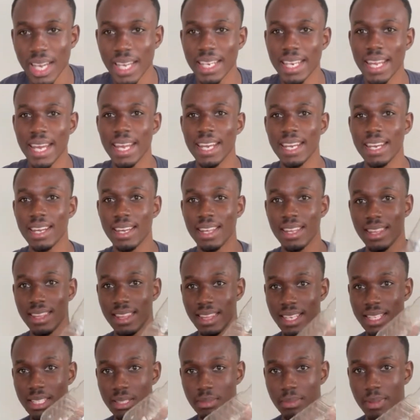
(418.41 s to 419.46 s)
And then
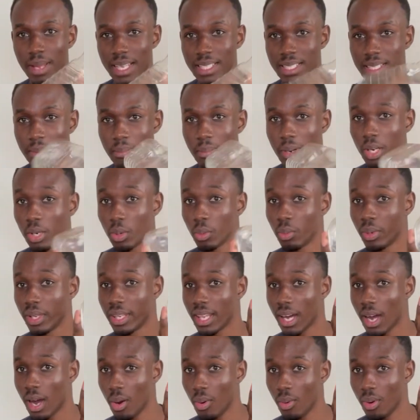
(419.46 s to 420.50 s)
this plastic bottle
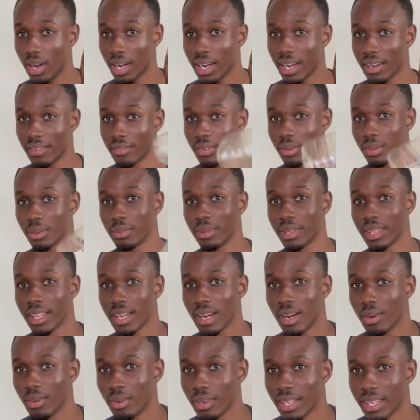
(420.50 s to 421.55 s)
without a cover,
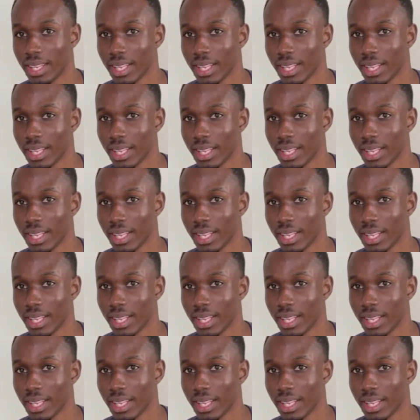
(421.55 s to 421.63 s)
without a